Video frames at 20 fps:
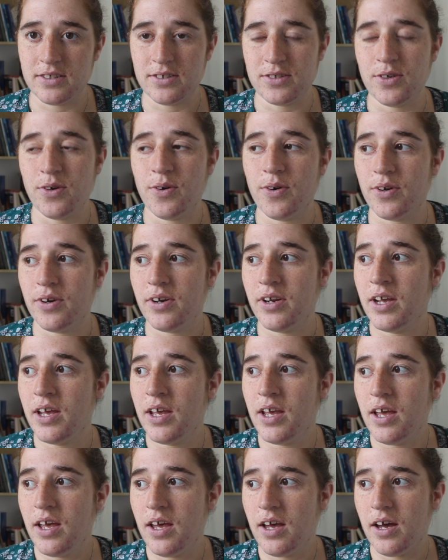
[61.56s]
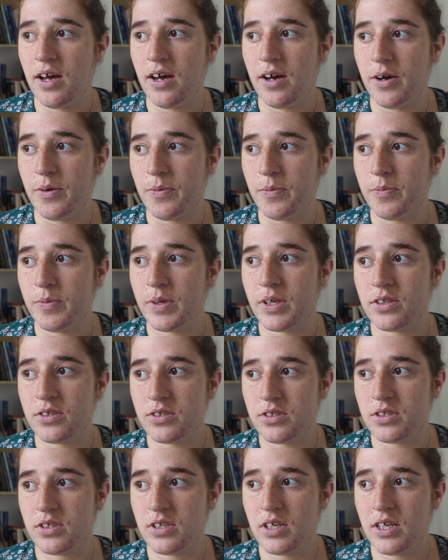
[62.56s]
and so on,
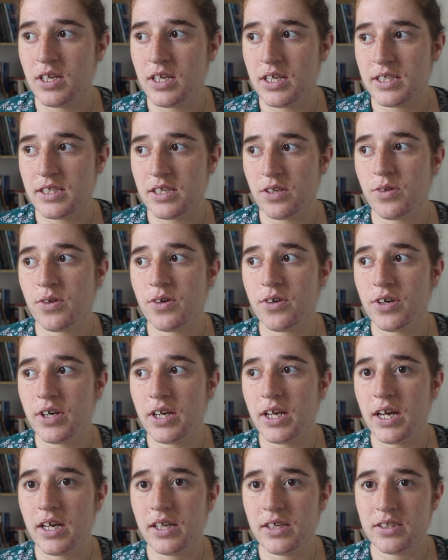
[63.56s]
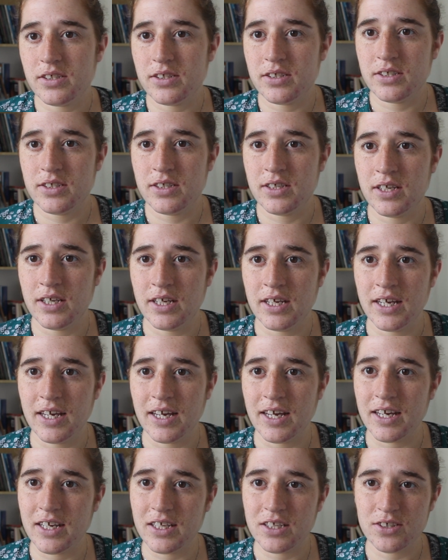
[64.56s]
because South Korea
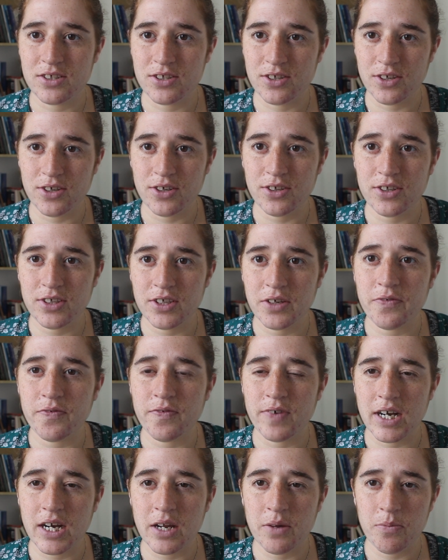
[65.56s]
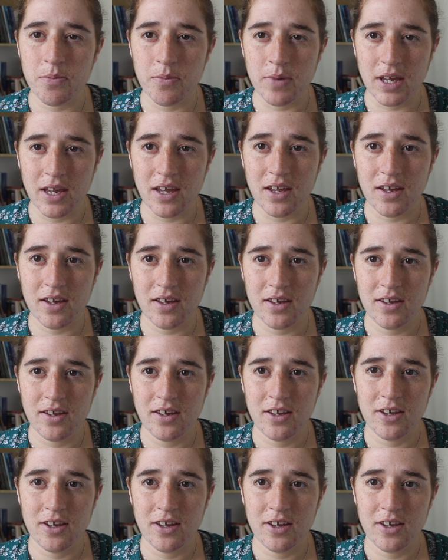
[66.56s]
it's not a very big